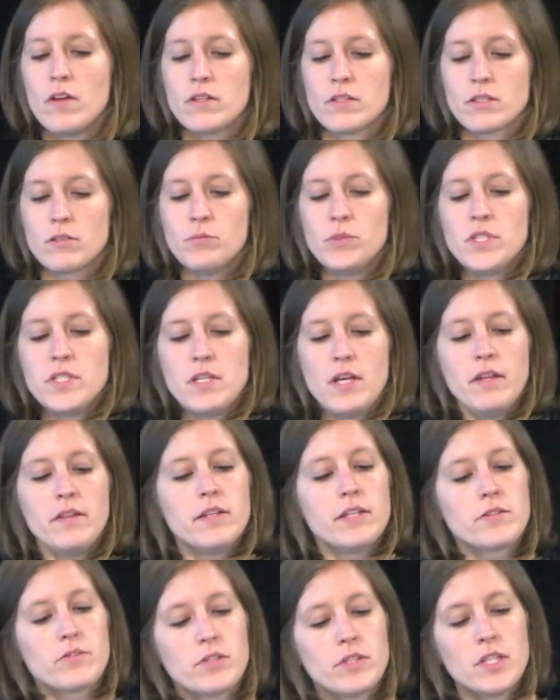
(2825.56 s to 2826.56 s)
Someone said,
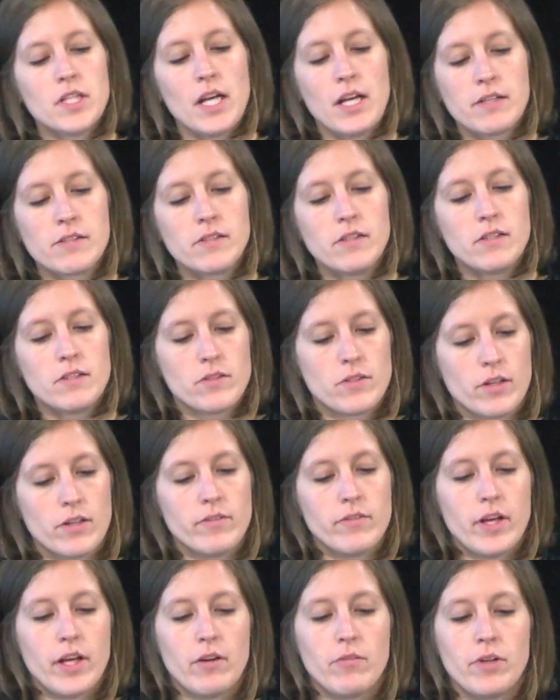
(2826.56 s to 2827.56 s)
this was an excellent
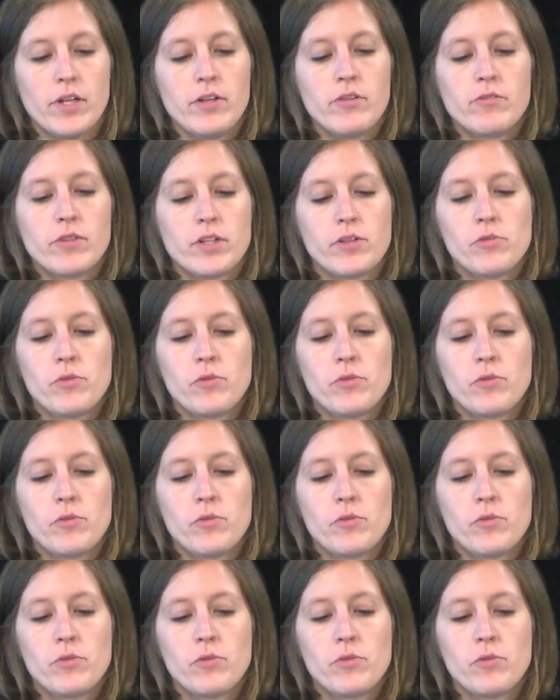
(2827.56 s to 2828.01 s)
survey written